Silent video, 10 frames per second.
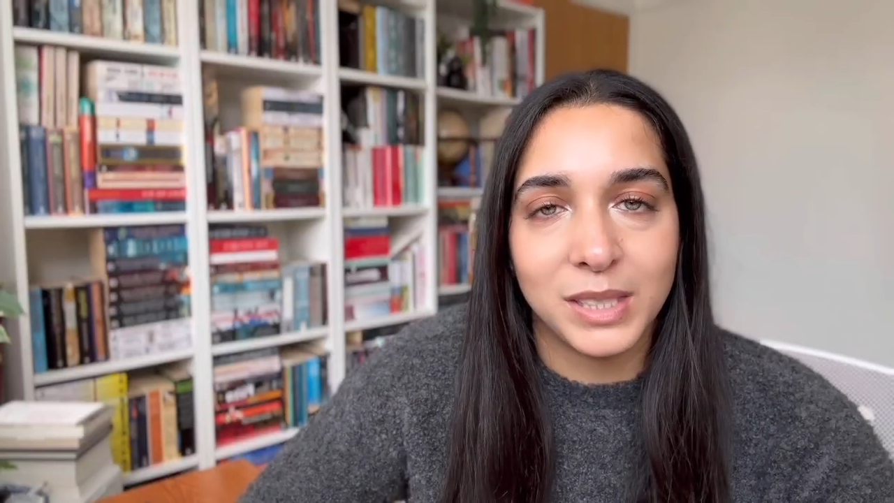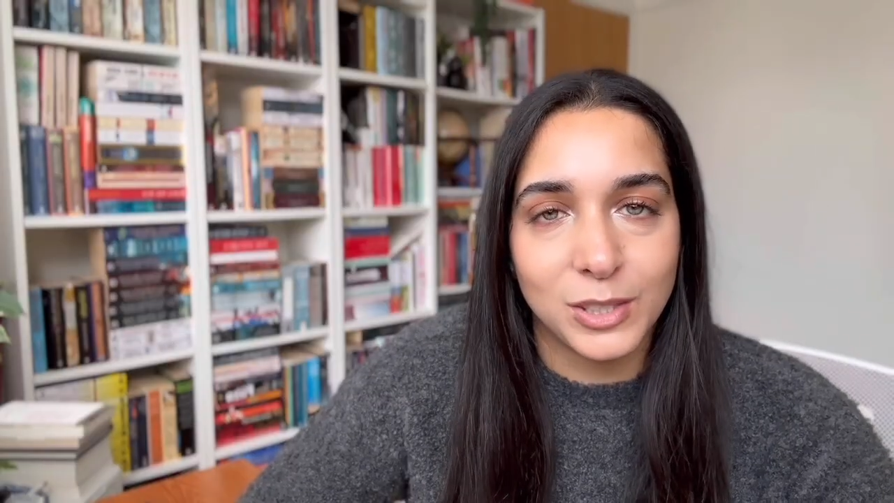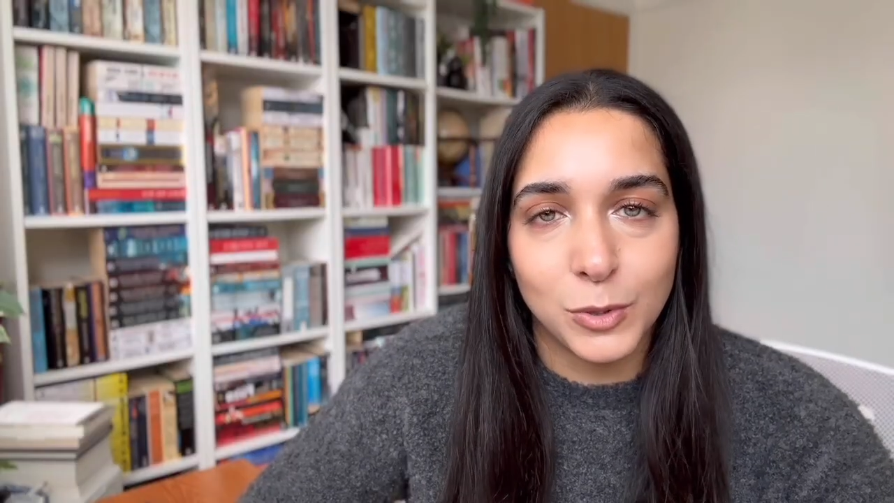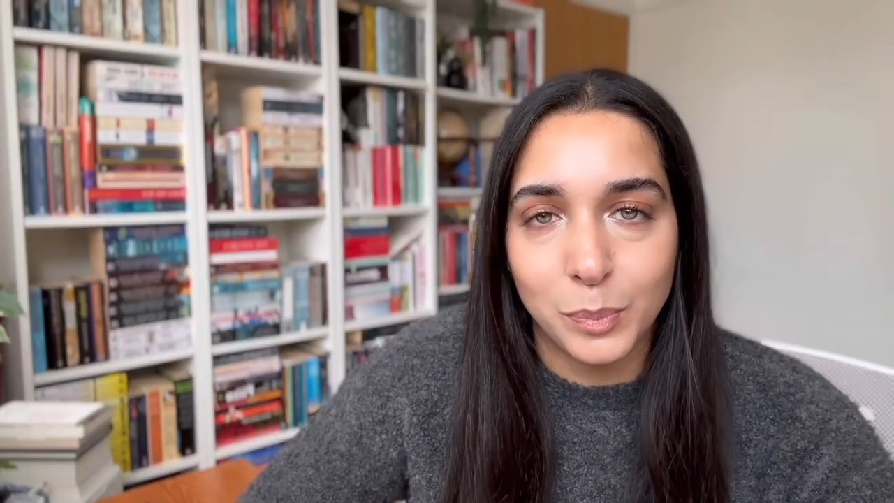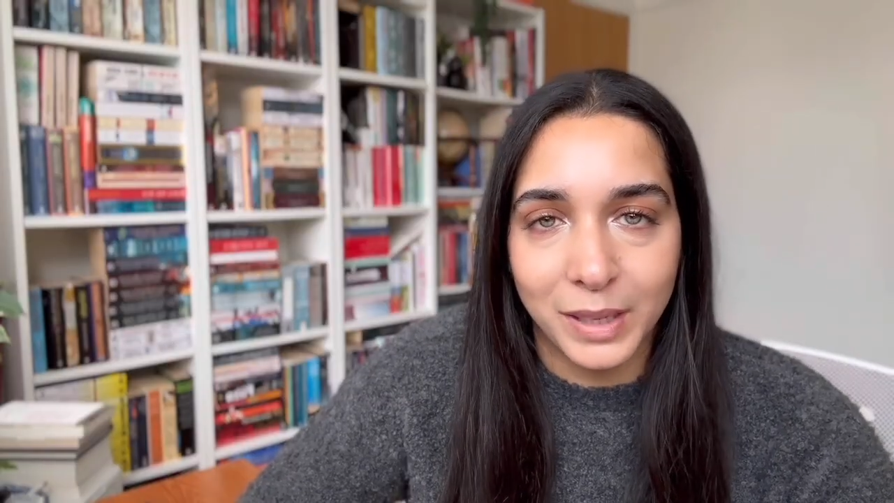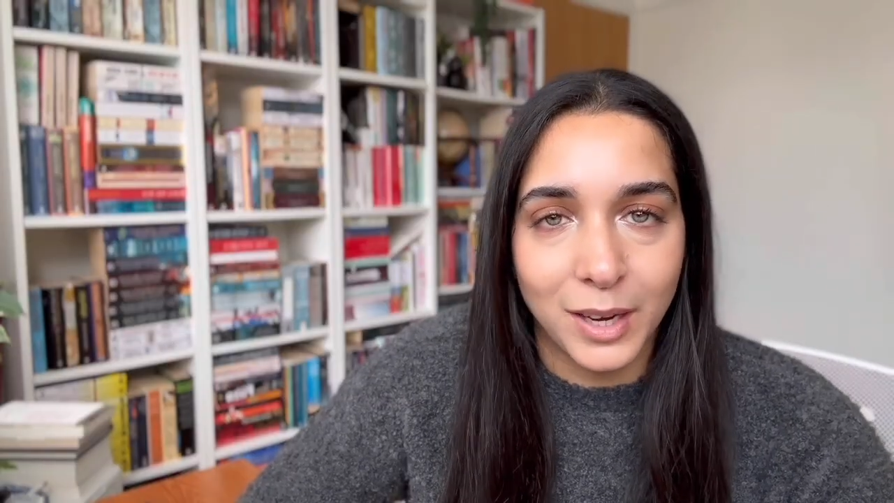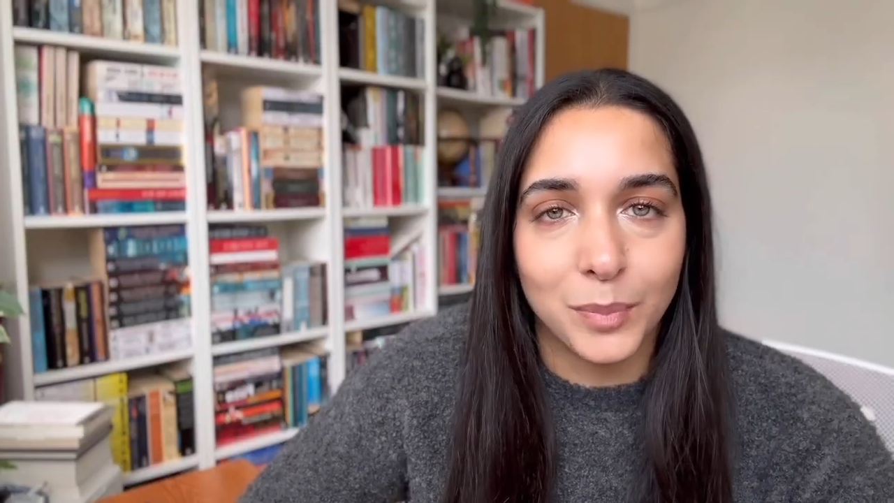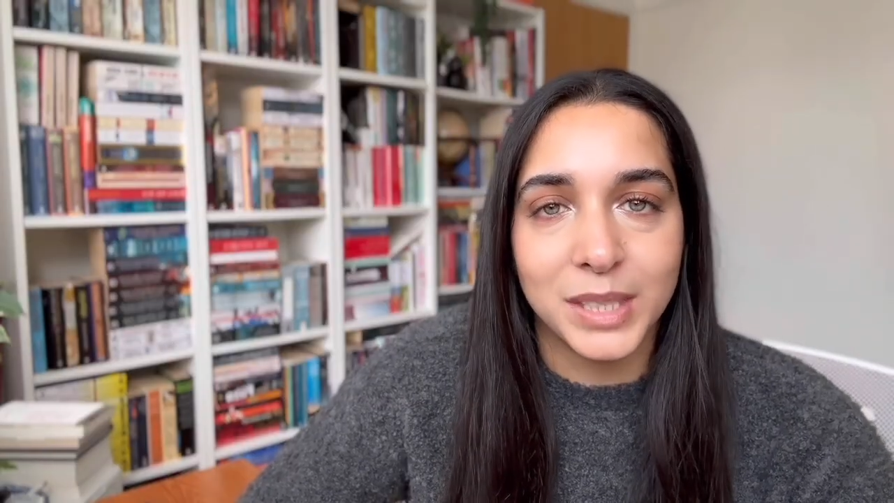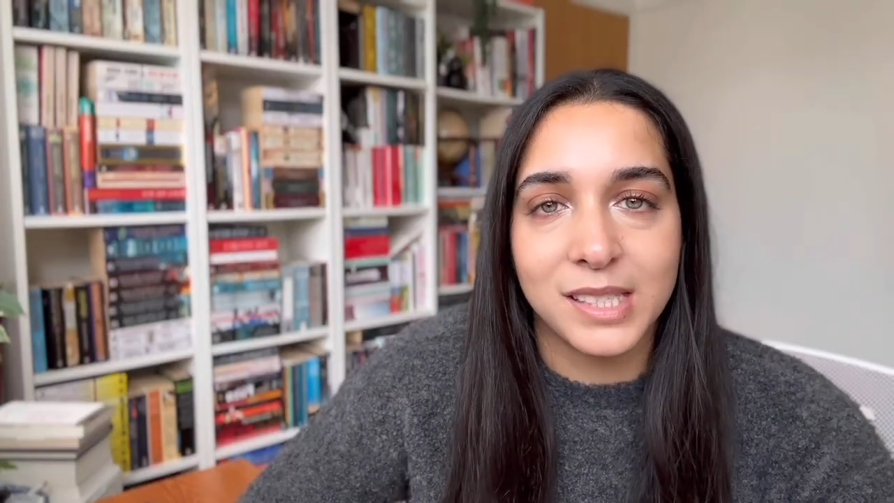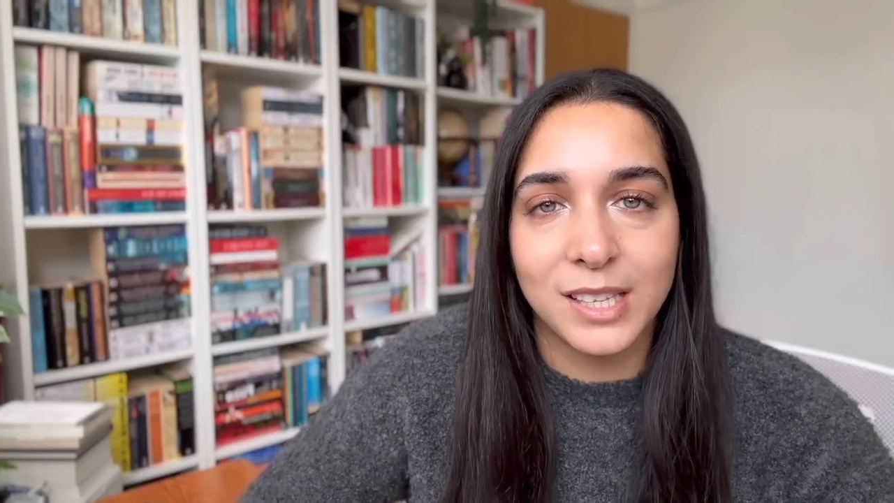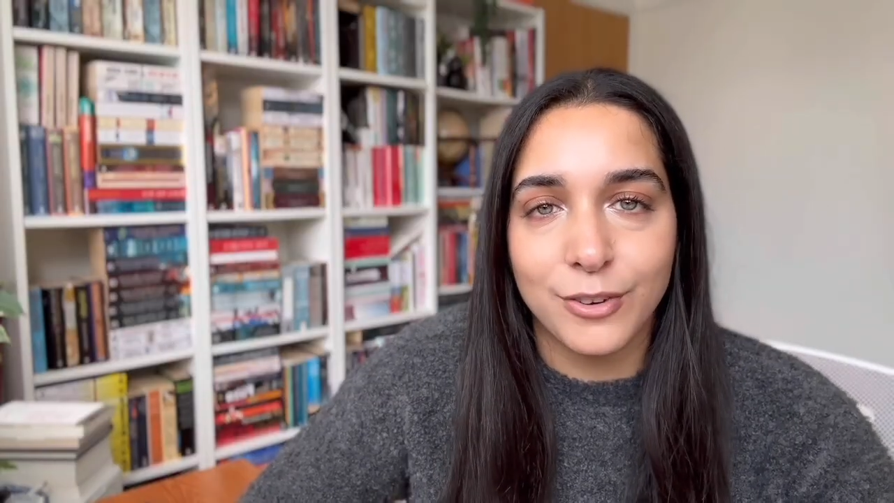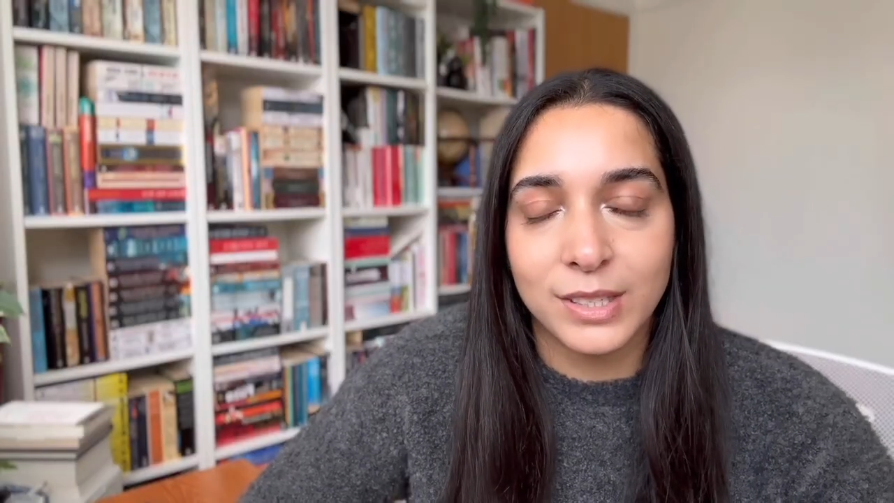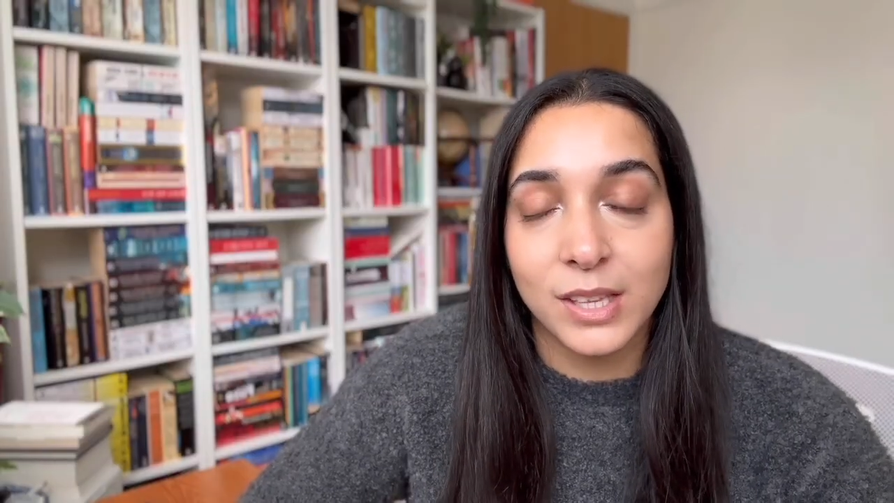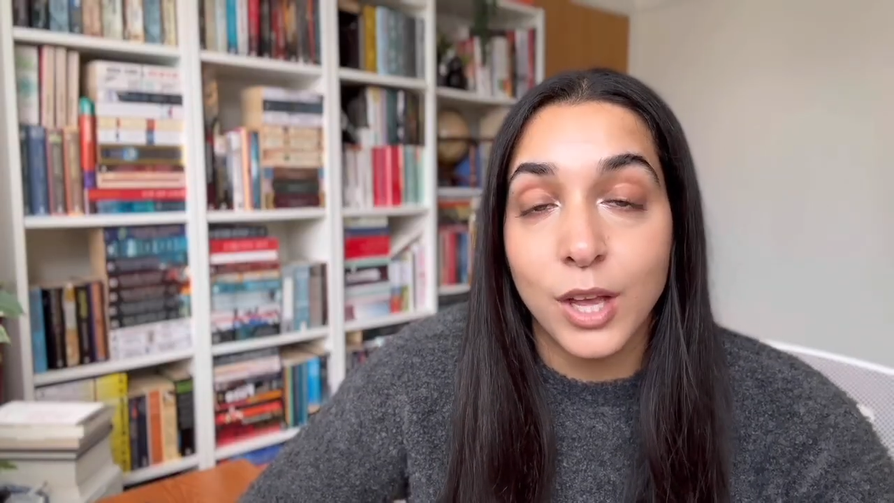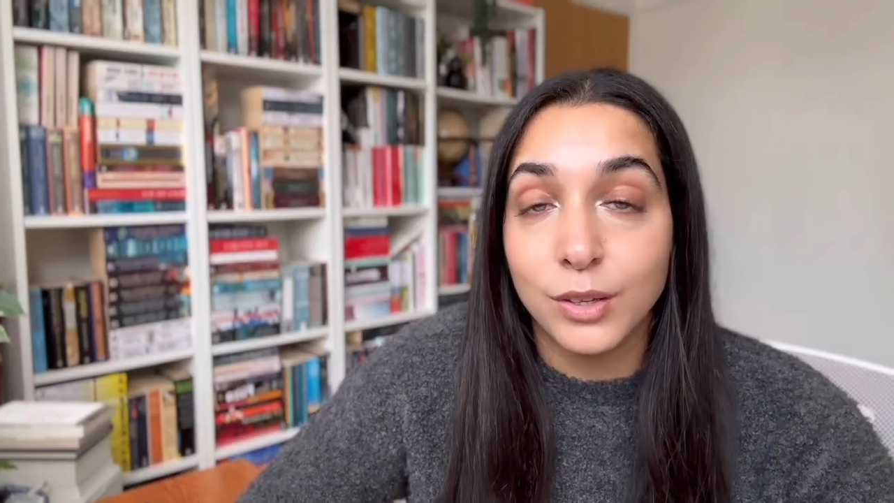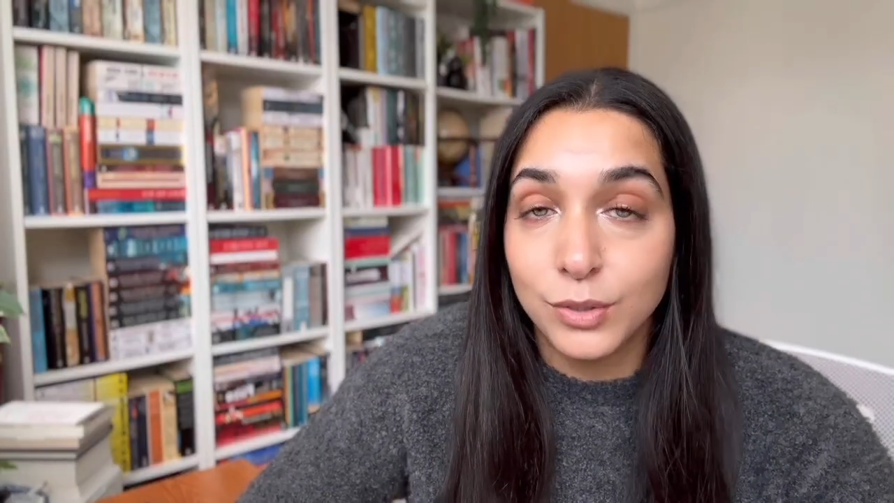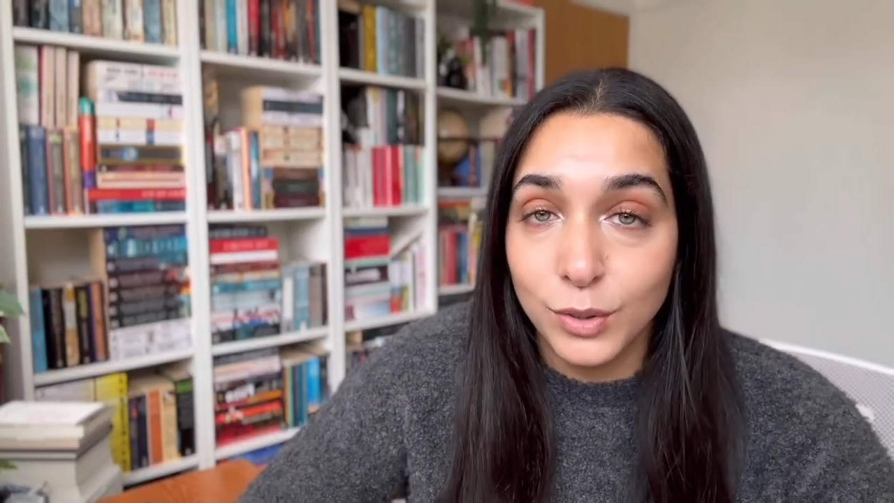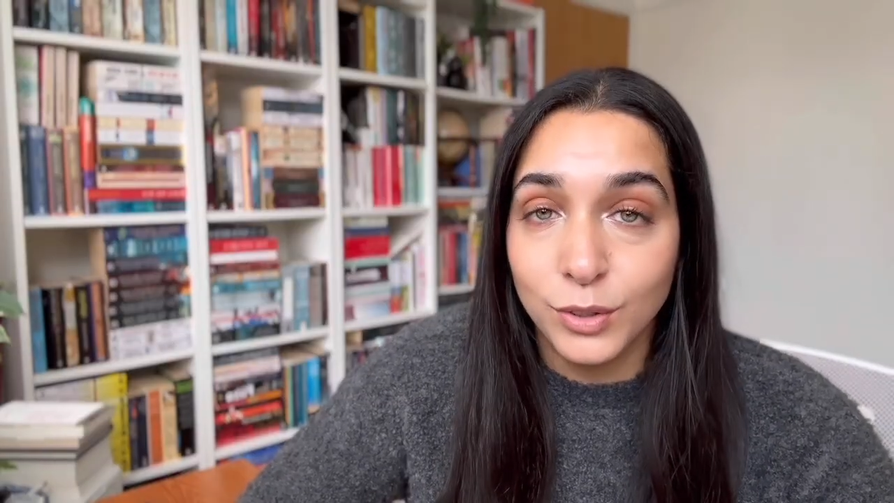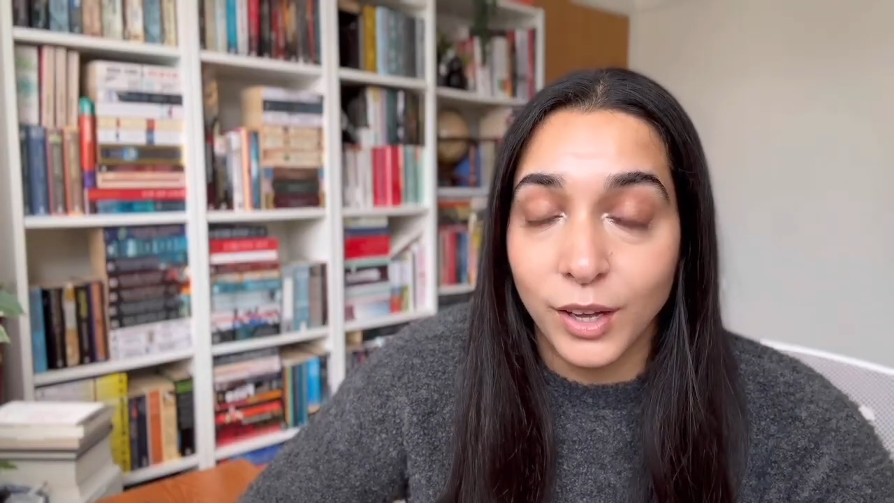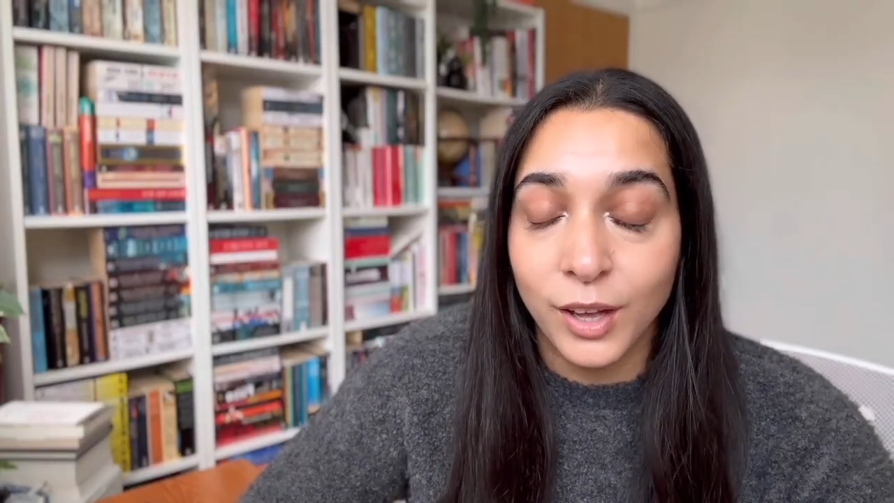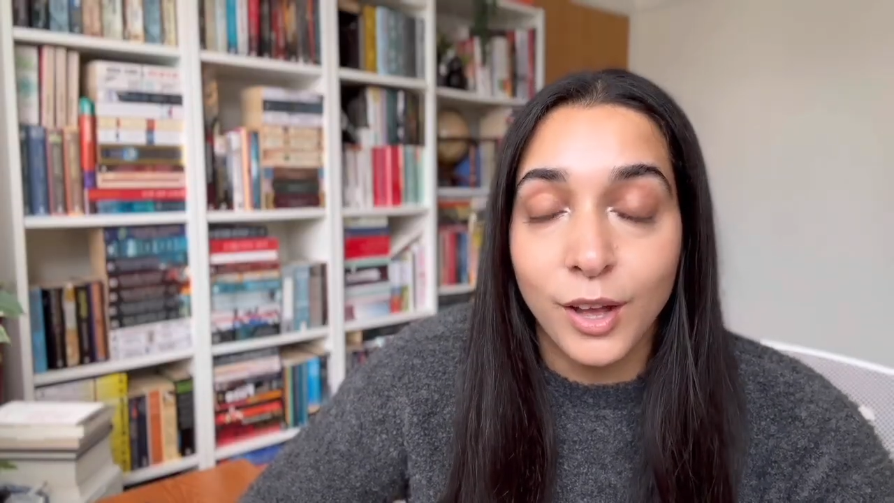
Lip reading: to pick up these series sooner